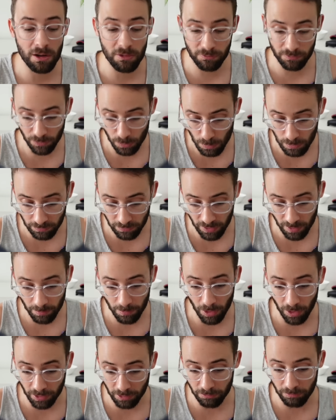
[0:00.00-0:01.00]
a few of them
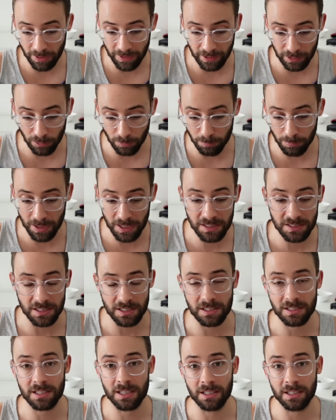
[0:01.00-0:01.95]
on a regular basis.